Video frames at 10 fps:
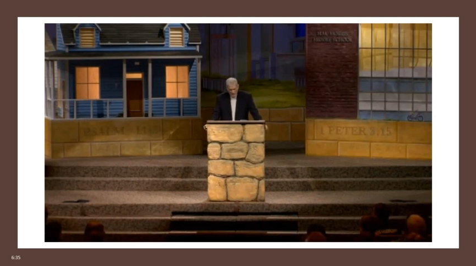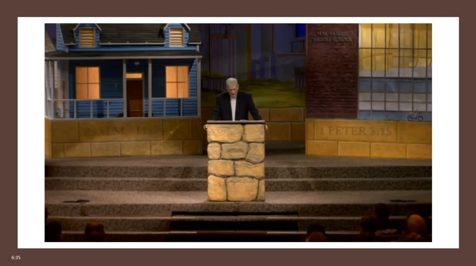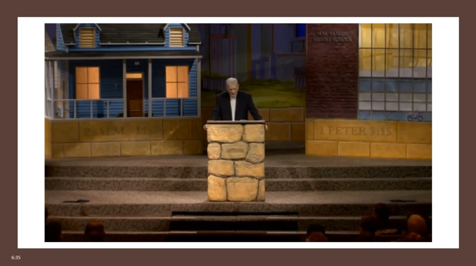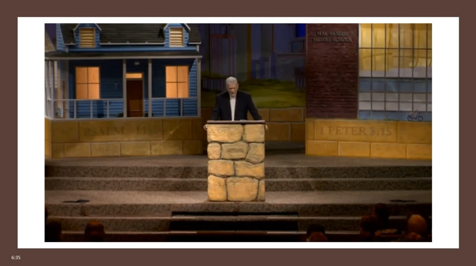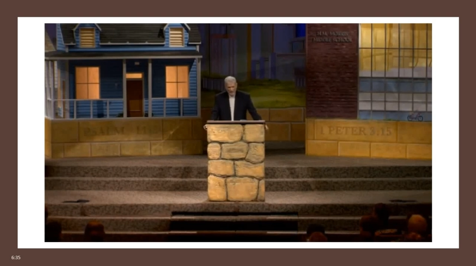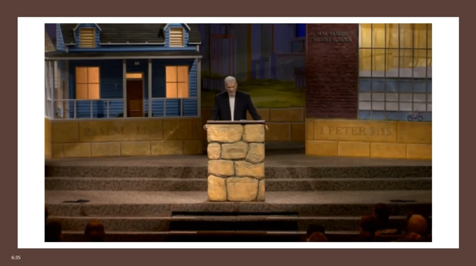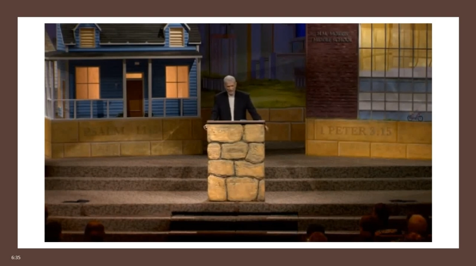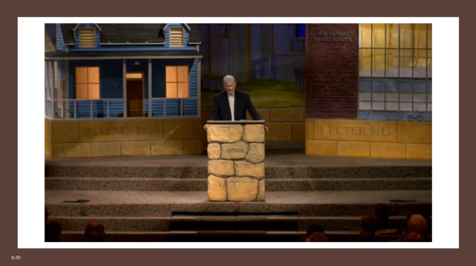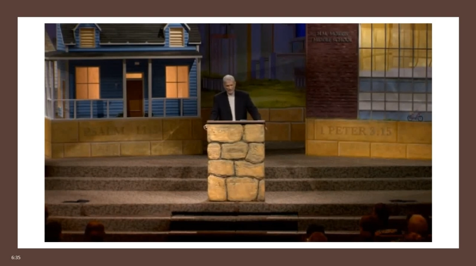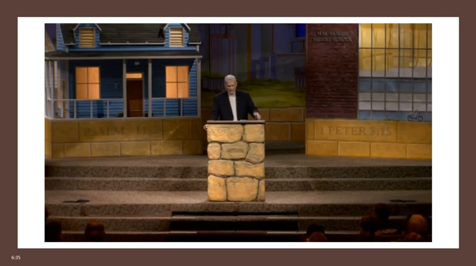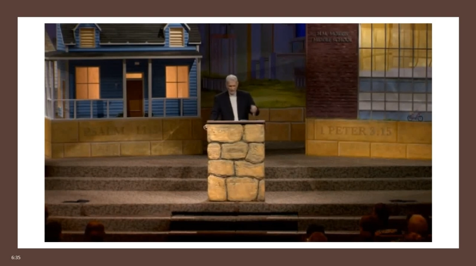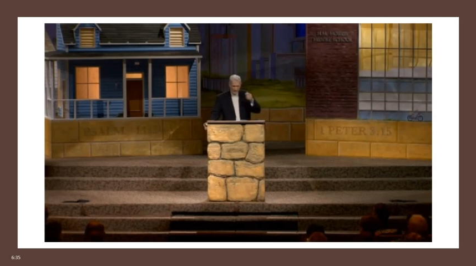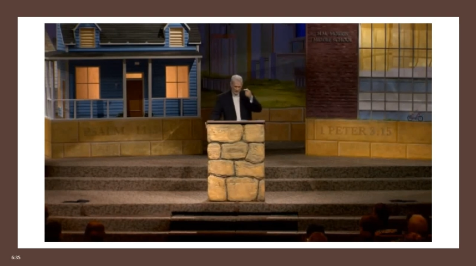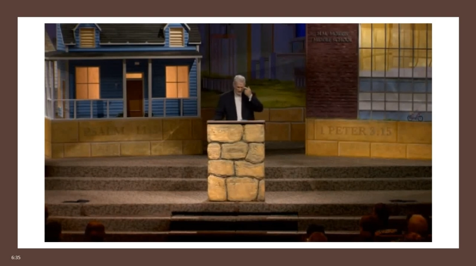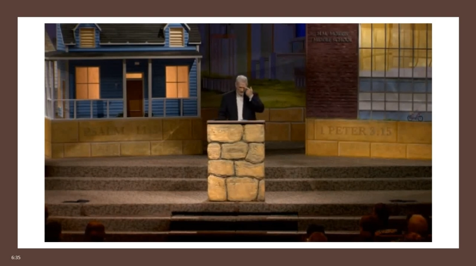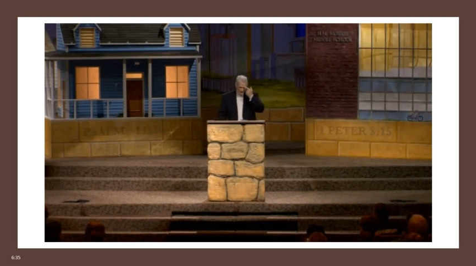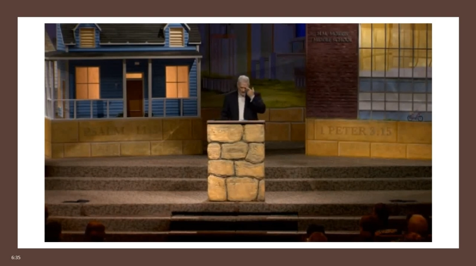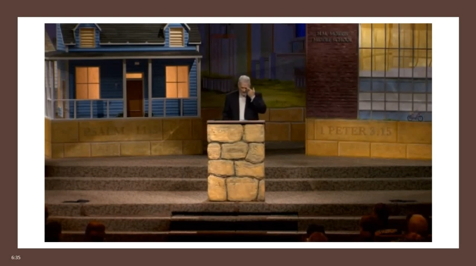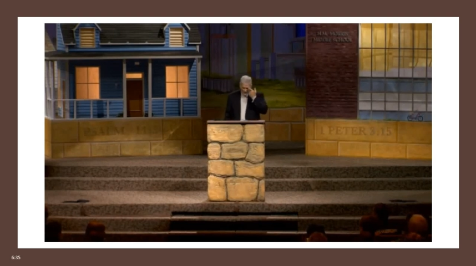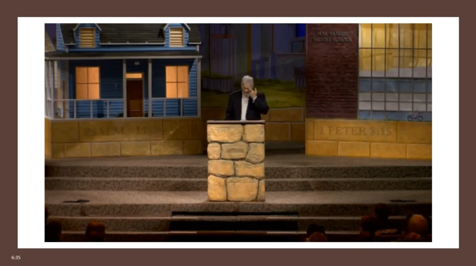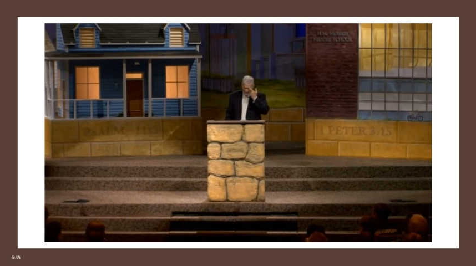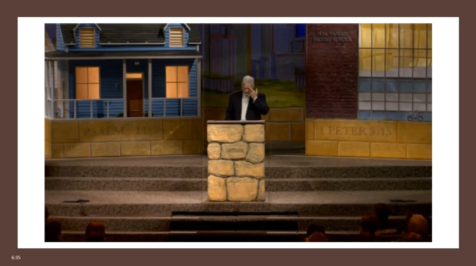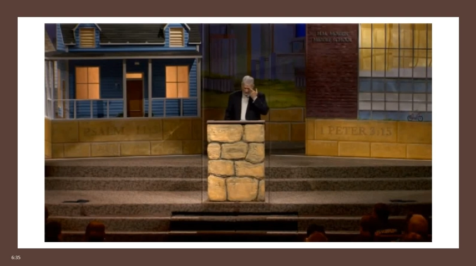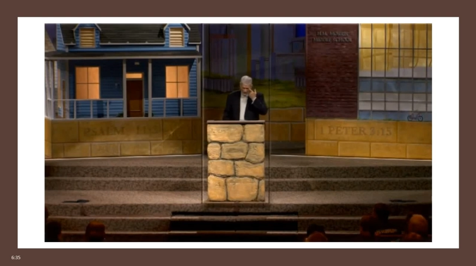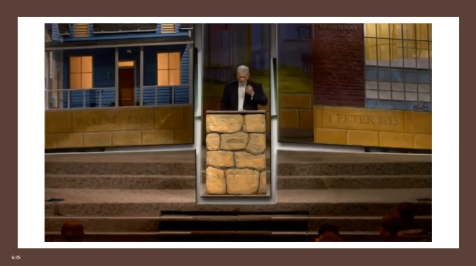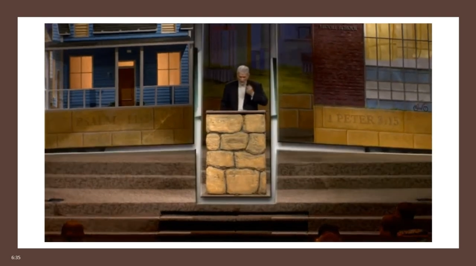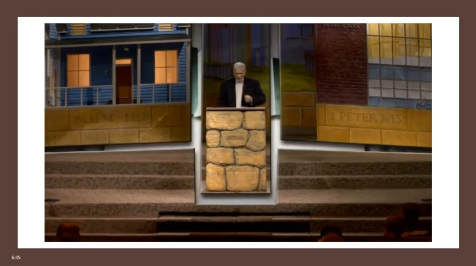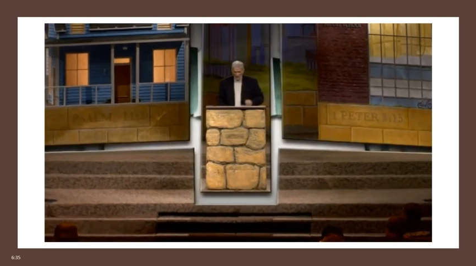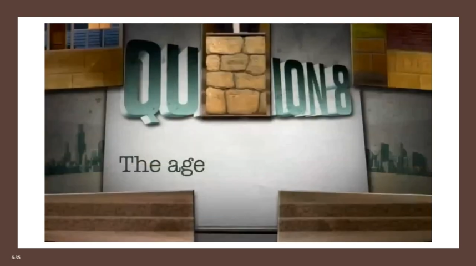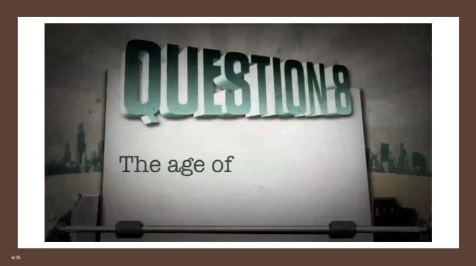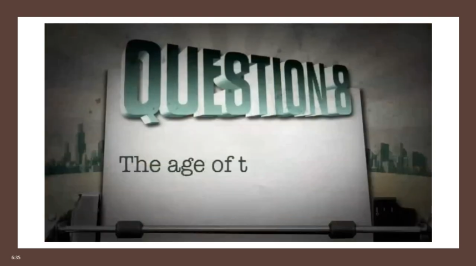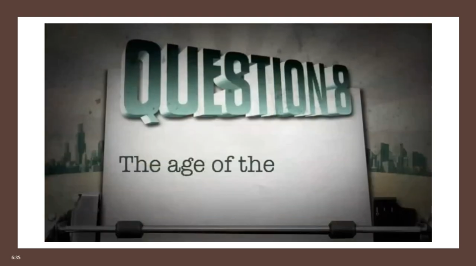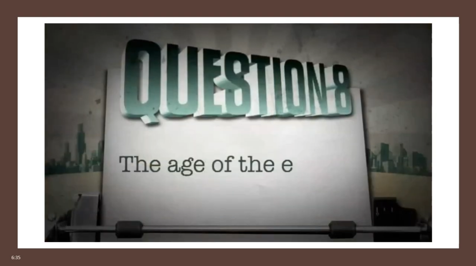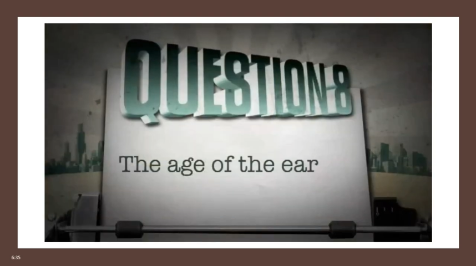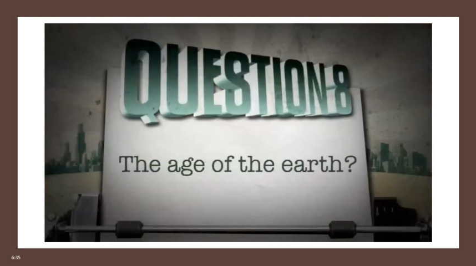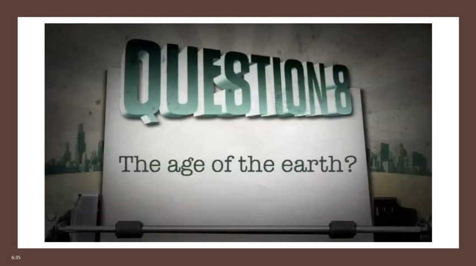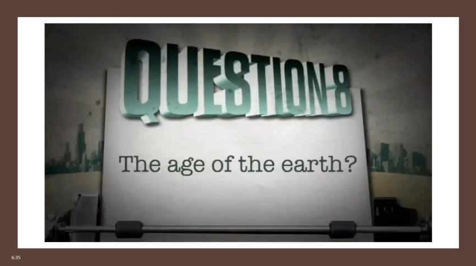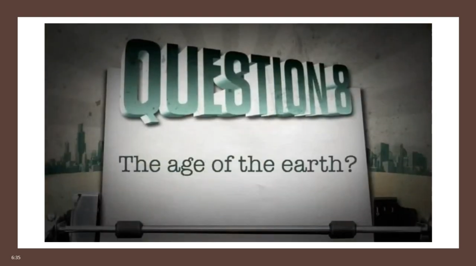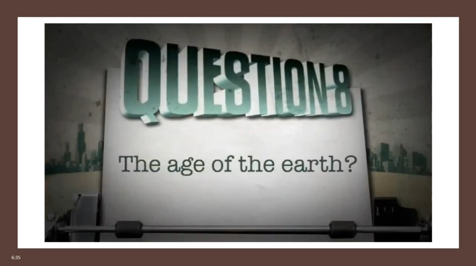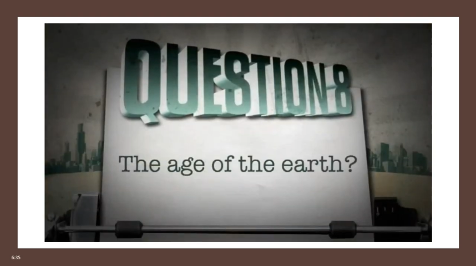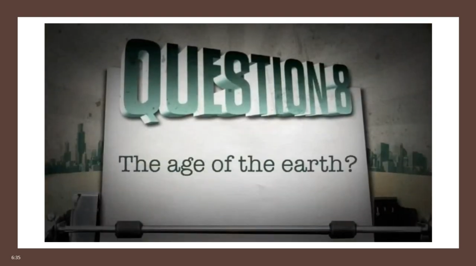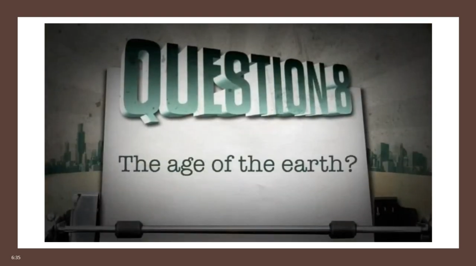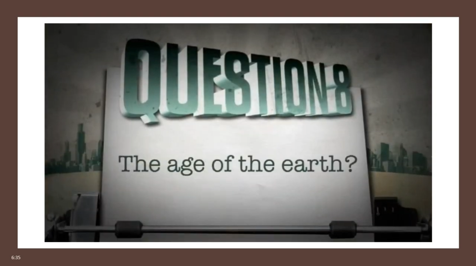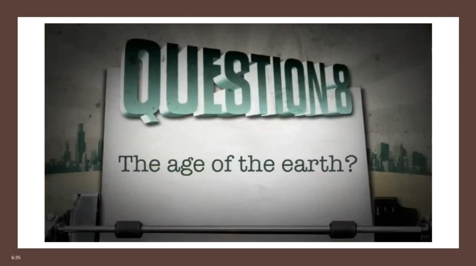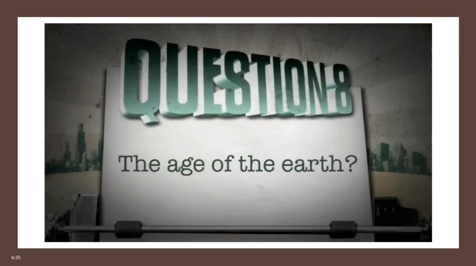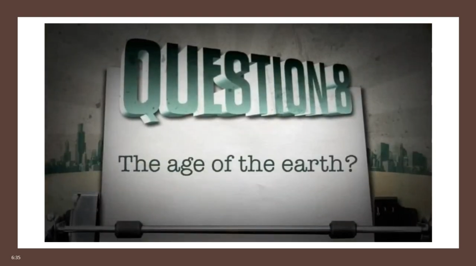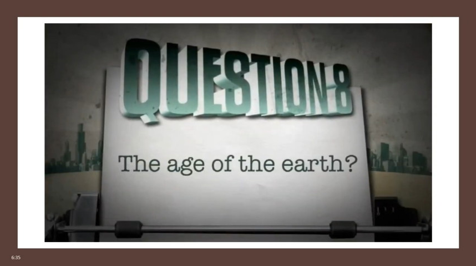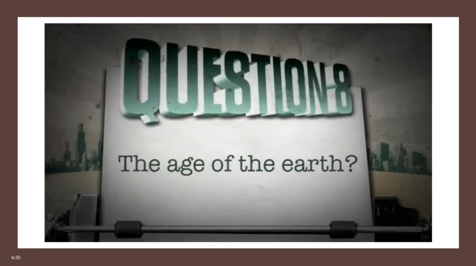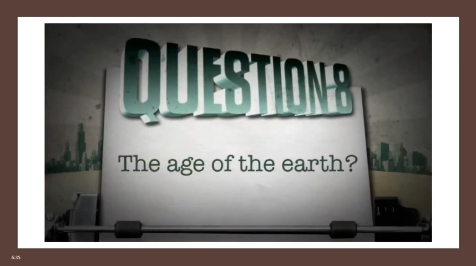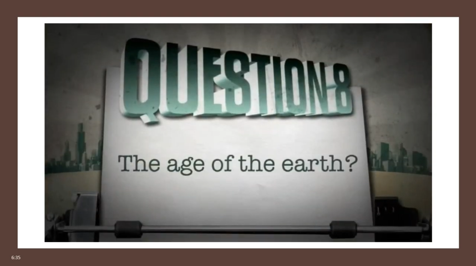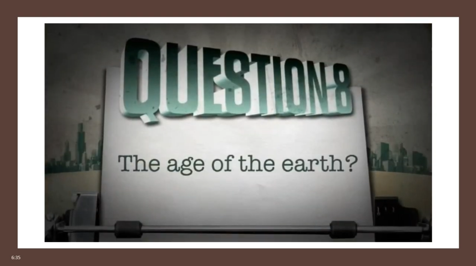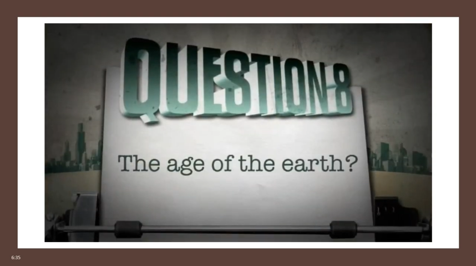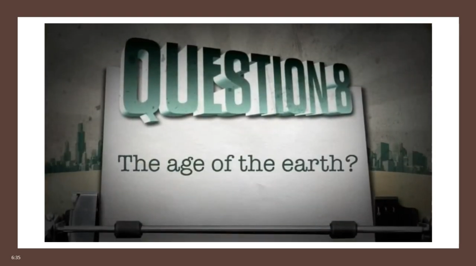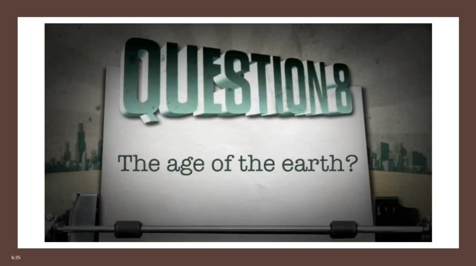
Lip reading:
[unreadable: no face in view]